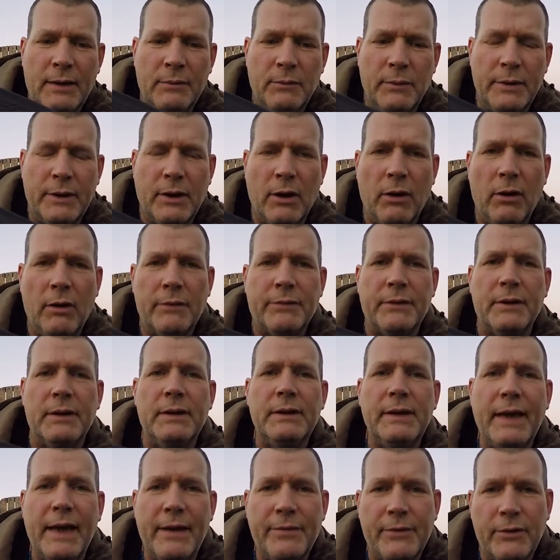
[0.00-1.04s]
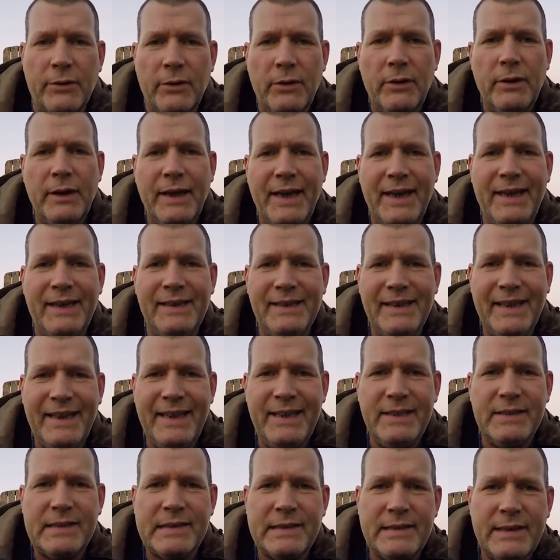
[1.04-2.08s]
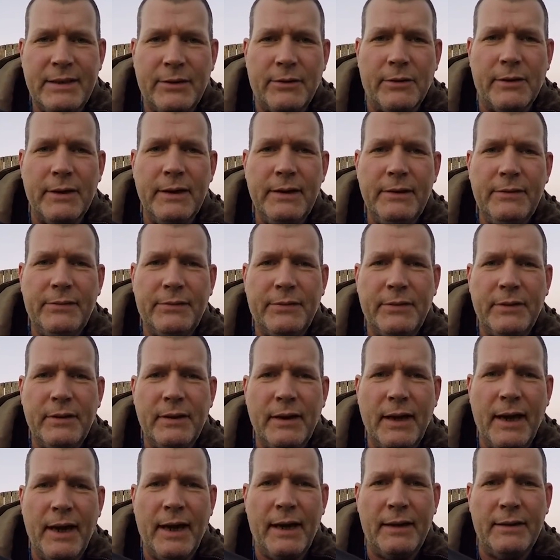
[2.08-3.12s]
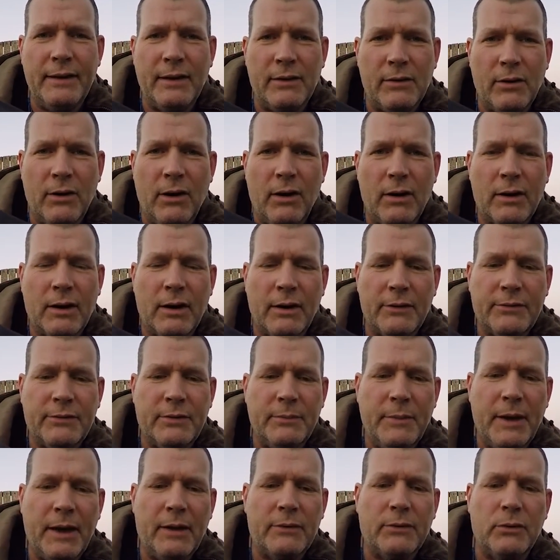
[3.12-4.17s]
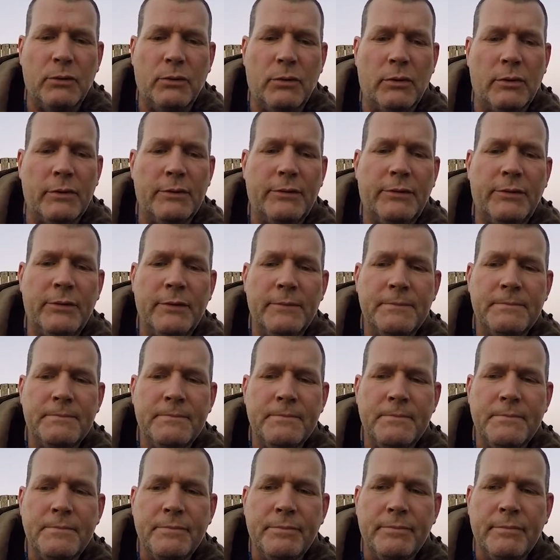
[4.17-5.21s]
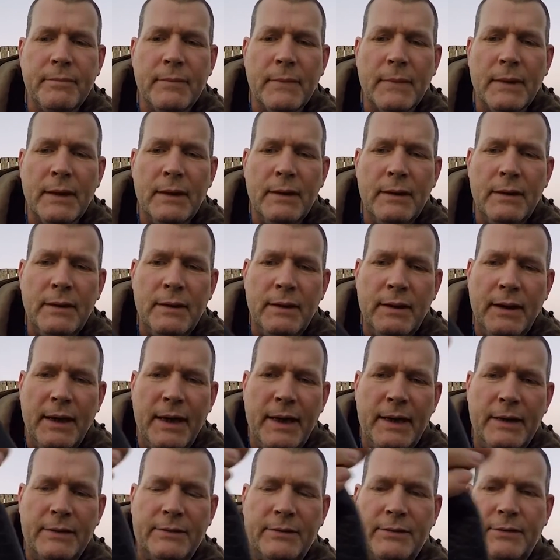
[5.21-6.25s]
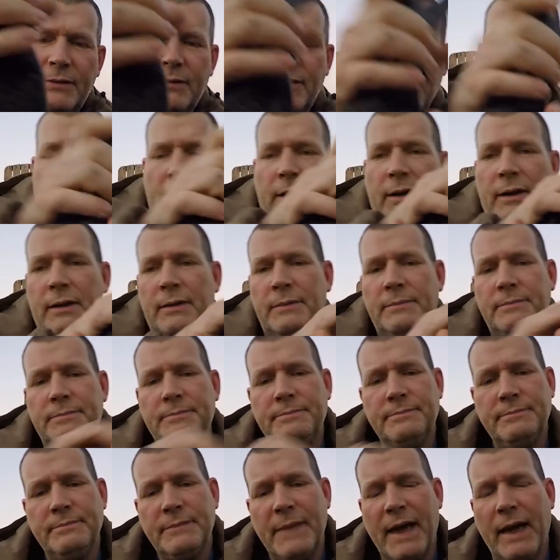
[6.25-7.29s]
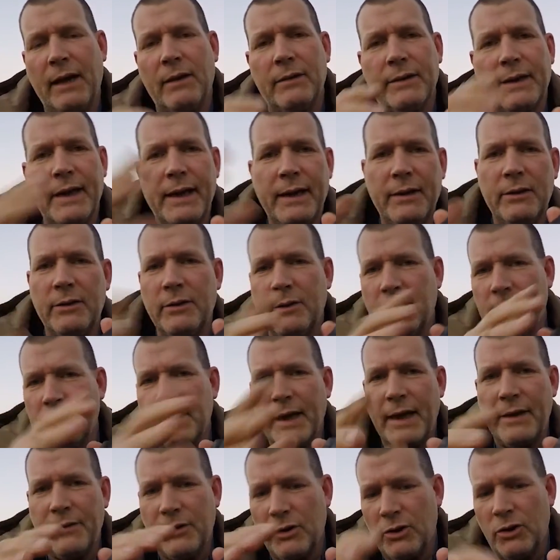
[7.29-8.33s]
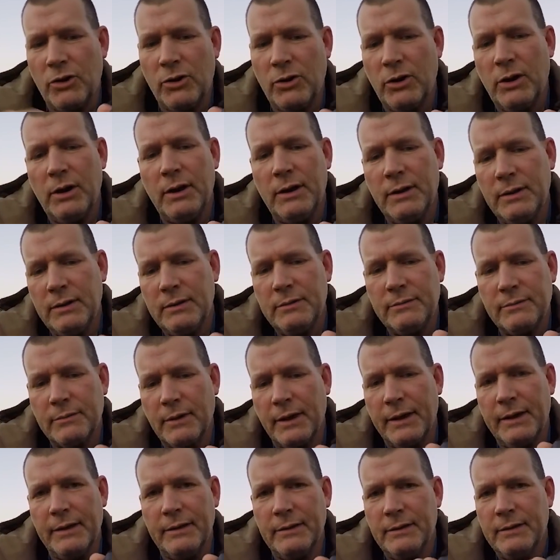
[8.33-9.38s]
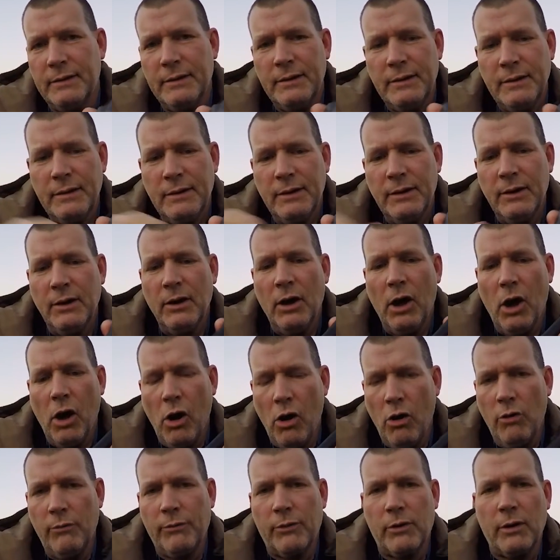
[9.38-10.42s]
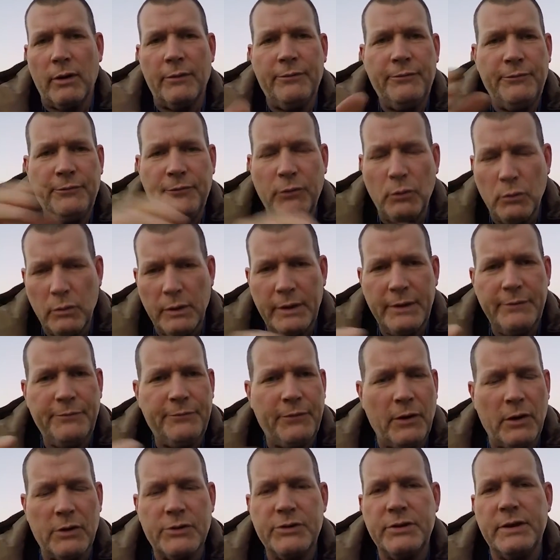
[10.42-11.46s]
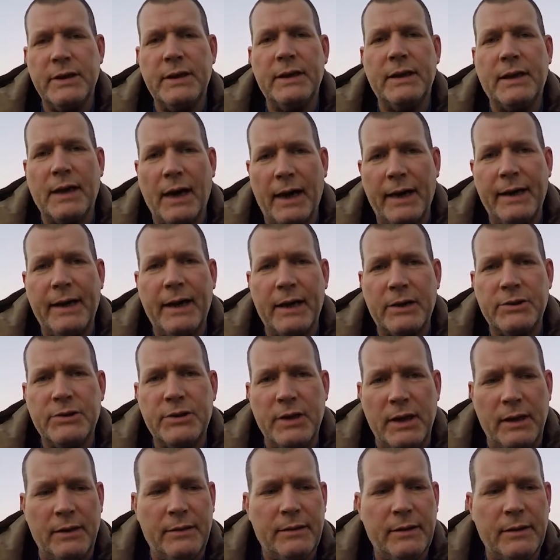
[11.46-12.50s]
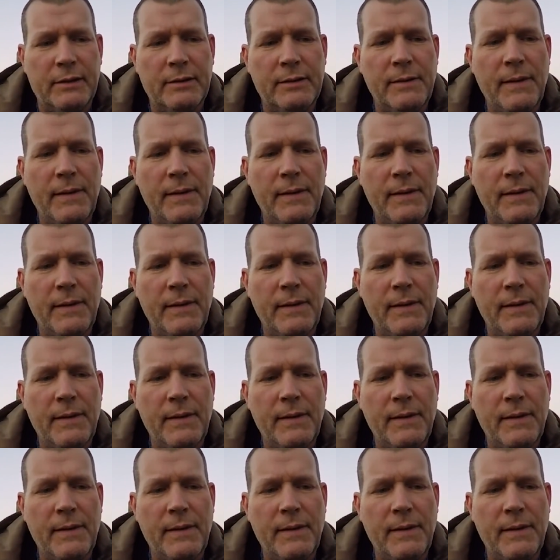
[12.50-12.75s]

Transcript: We call it the Leather Elite series at Yellow Hawk Custom Outdoors. It's alligator leather, right, over a fully functioning Kydex sheath.